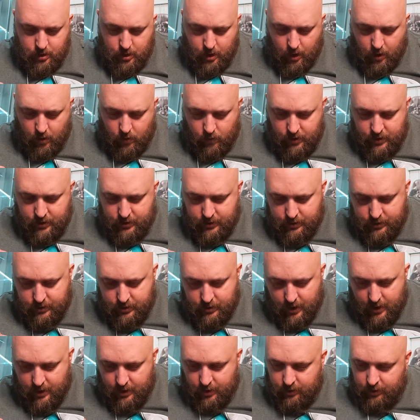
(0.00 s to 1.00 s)
Always
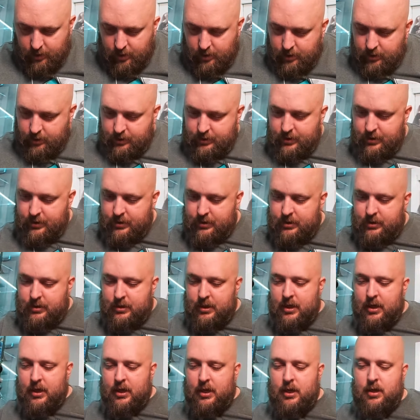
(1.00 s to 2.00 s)
try to look to
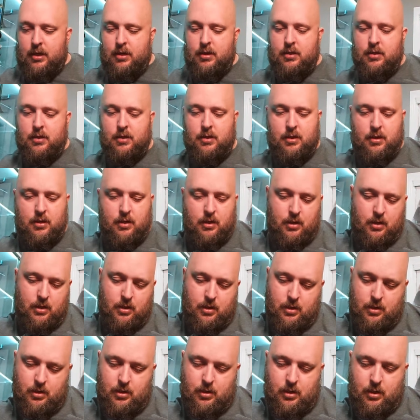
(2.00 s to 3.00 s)
see
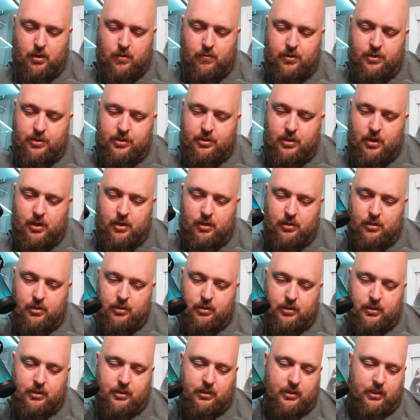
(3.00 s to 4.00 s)

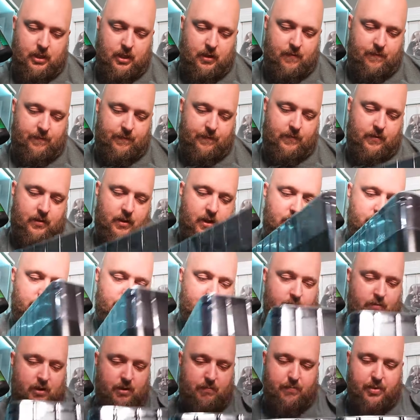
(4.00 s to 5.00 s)
if they've
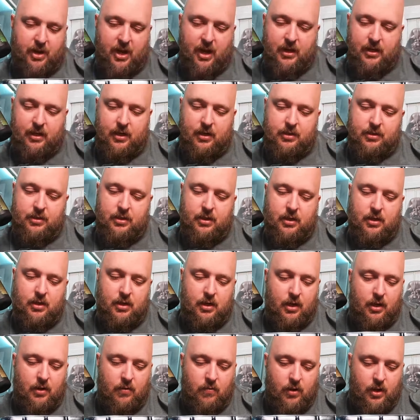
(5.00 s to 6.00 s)
repackaged it in
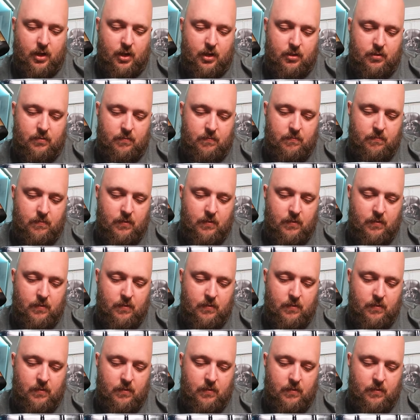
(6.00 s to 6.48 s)
any way.